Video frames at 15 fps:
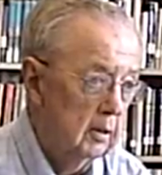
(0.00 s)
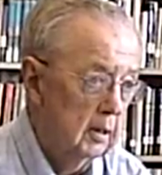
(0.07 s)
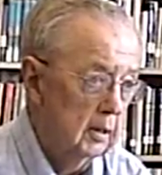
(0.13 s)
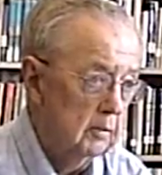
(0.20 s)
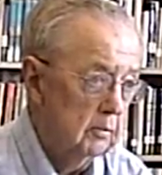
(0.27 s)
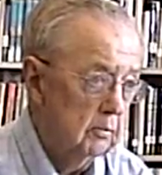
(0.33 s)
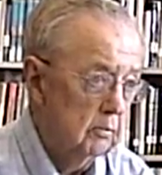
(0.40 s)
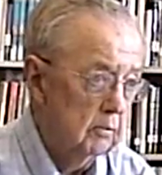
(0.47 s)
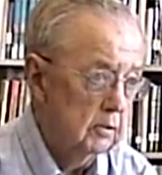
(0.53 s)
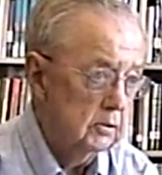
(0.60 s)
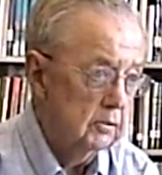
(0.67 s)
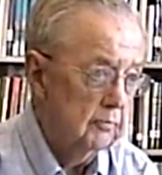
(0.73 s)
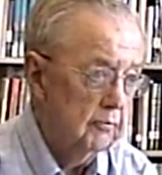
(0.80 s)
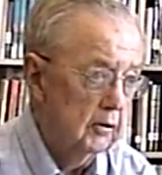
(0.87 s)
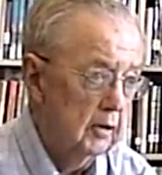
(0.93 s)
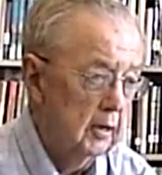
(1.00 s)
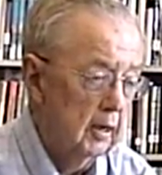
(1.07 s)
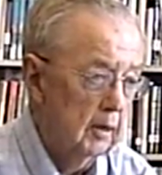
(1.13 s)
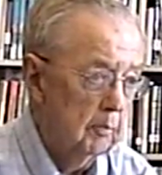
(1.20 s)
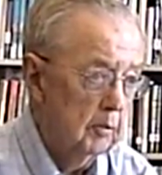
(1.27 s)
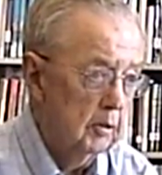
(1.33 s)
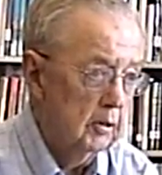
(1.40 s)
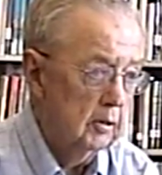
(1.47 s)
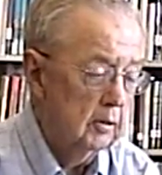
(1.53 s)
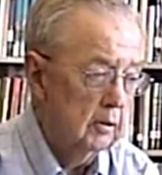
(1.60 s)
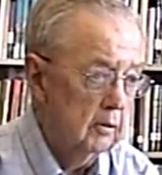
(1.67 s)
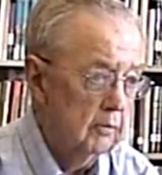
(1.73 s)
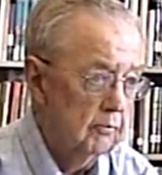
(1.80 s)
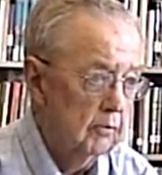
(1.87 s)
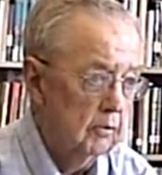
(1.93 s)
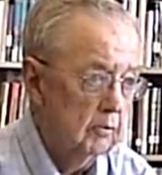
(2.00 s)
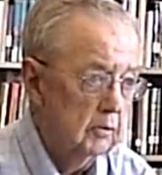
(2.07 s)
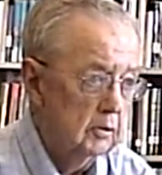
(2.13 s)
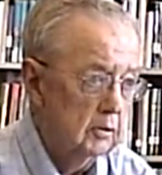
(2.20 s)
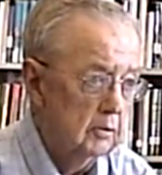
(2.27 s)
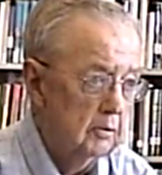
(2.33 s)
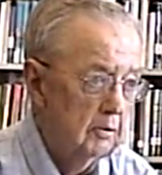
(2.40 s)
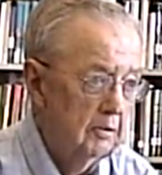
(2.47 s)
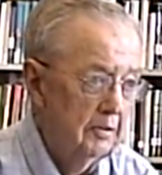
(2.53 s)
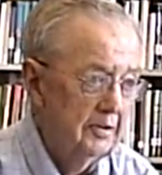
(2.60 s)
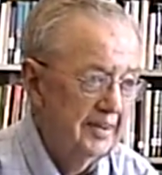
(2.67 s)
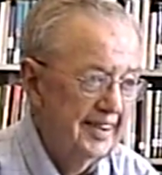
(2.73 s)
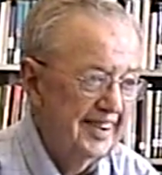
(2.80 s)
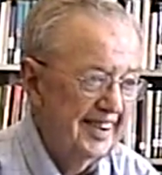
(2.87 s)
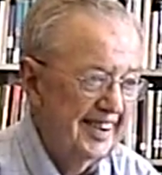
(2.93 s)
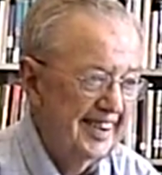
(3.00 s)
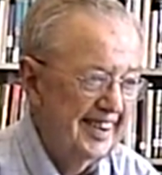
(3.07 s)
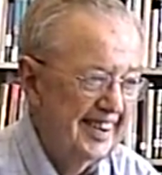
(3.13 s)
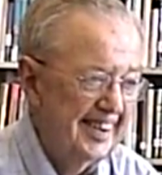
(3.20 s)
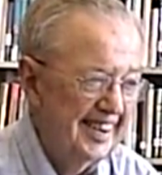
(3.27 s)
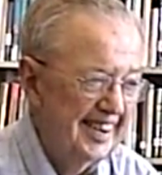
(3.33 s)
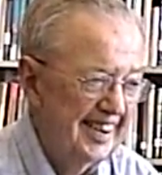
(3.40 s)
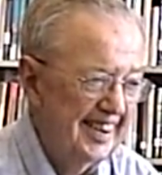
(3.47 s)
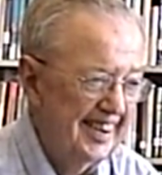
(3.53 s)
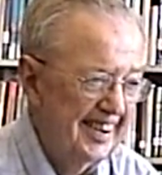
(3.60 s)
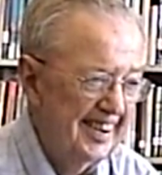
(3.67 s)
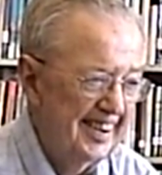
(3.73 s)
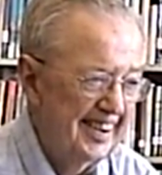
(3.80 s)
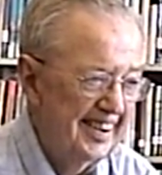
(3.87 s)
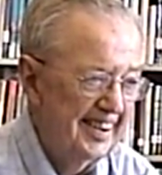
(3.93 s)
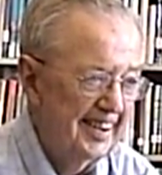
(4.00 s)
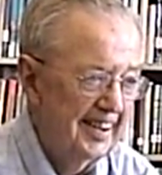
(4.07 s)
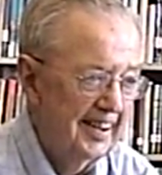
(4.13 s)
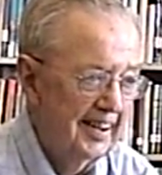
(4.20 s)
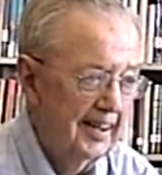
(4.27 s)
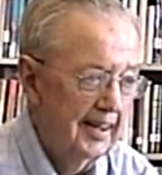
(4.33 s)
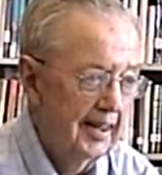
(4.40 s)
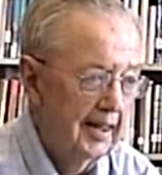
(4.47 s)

That wasn't a very happy thing to look forward to. What did your parents think about this?